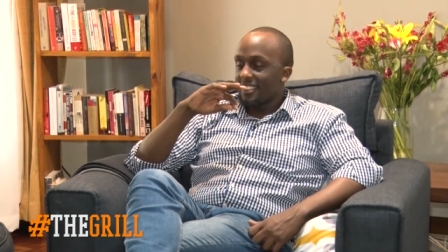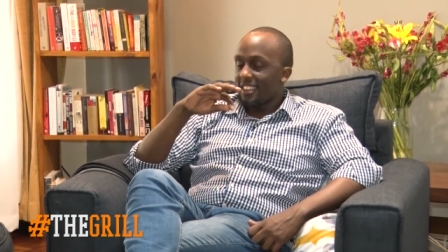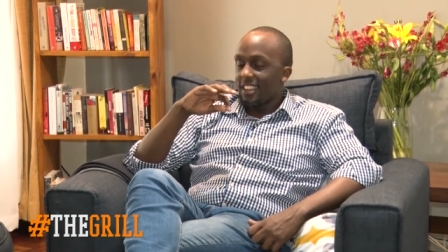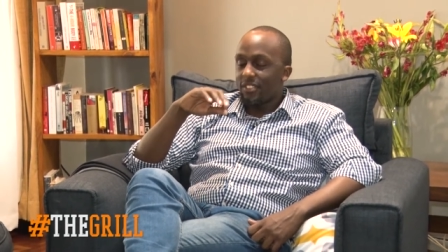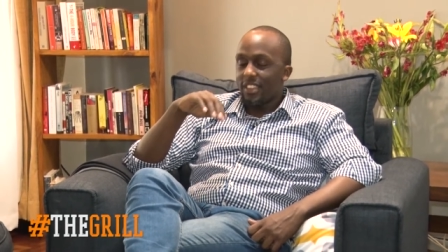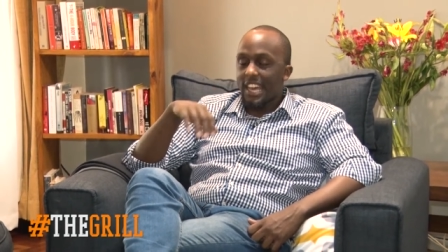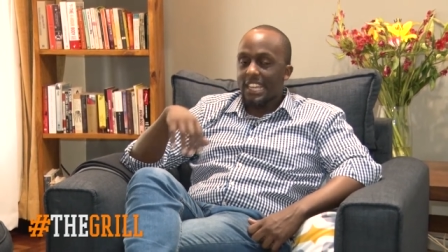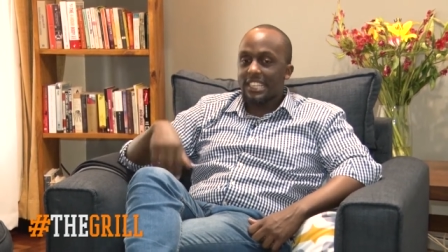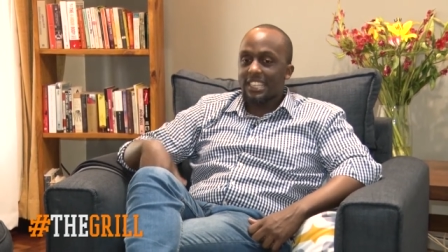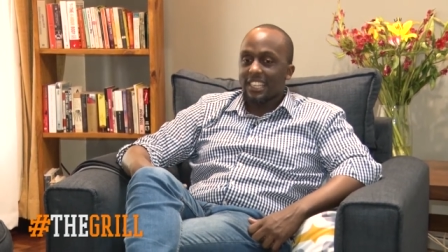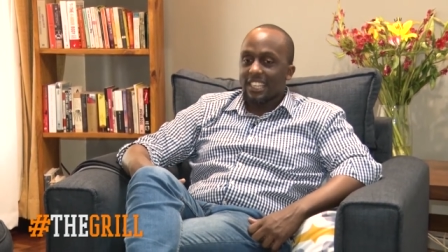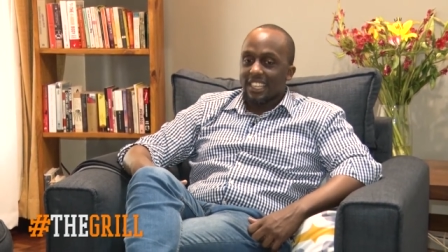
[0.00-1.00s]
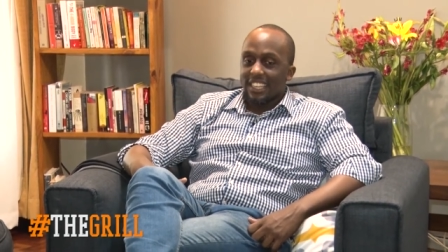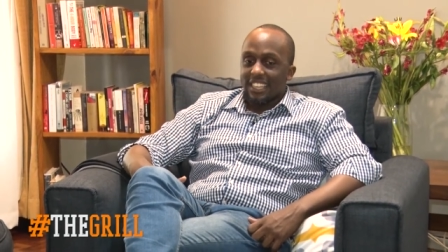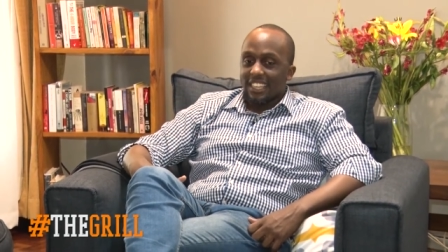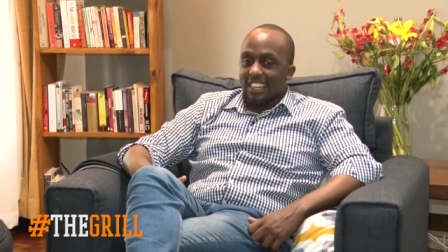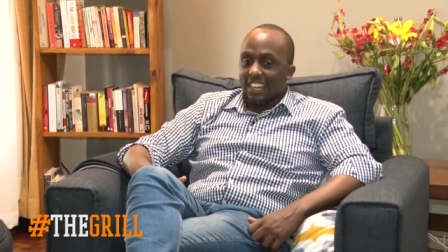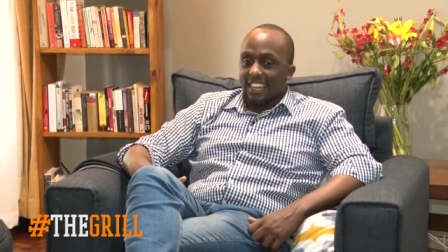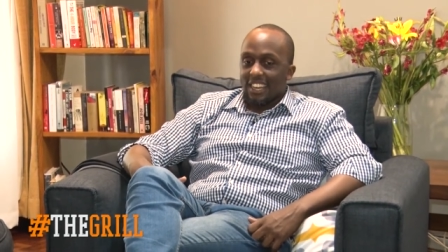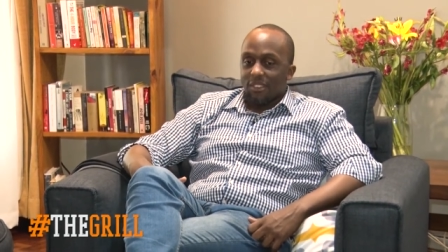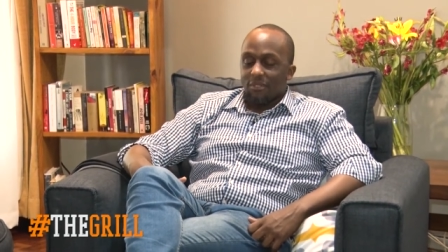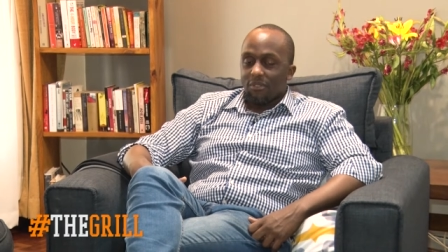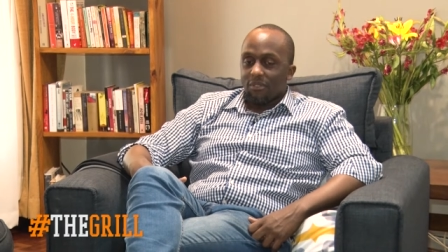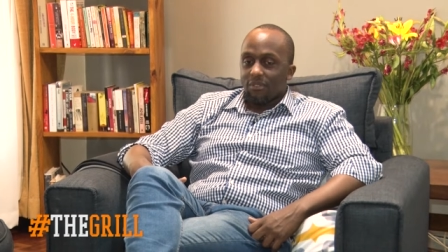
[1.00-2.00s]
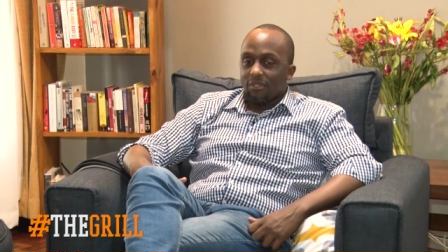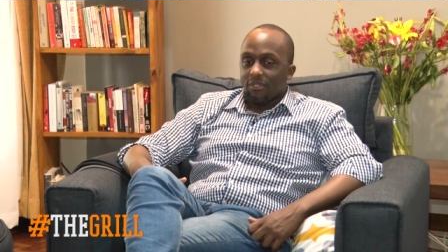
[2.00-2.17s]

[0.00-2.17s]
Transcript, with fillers: love that. Um,